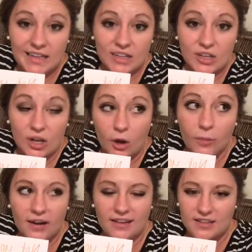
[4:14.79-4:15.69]
No
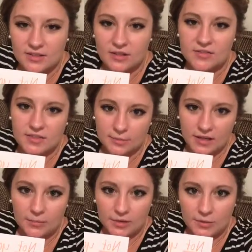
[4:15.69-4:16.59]
one deserves to
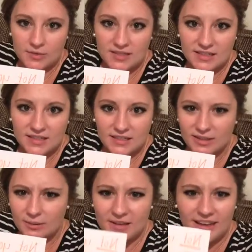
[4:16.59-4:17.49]
be abused.
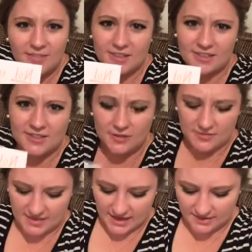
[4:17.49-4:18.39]
Nobody ever
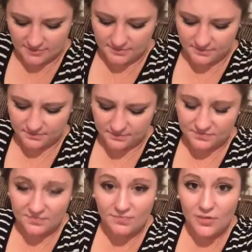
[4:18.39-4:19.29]
deserves that.
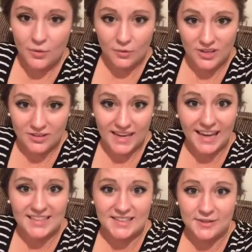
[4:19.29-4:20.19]
What you
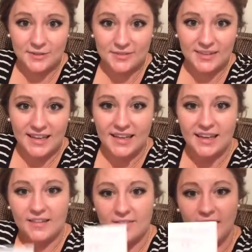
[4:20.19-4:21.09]
can do,
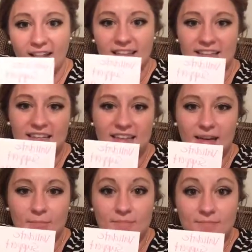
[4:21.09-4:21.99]
validate
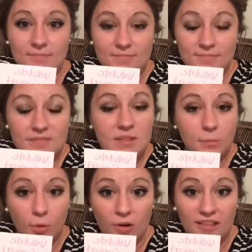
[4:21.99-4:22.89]
them,
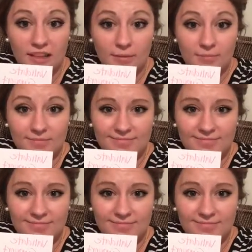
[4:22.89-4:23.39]
support them,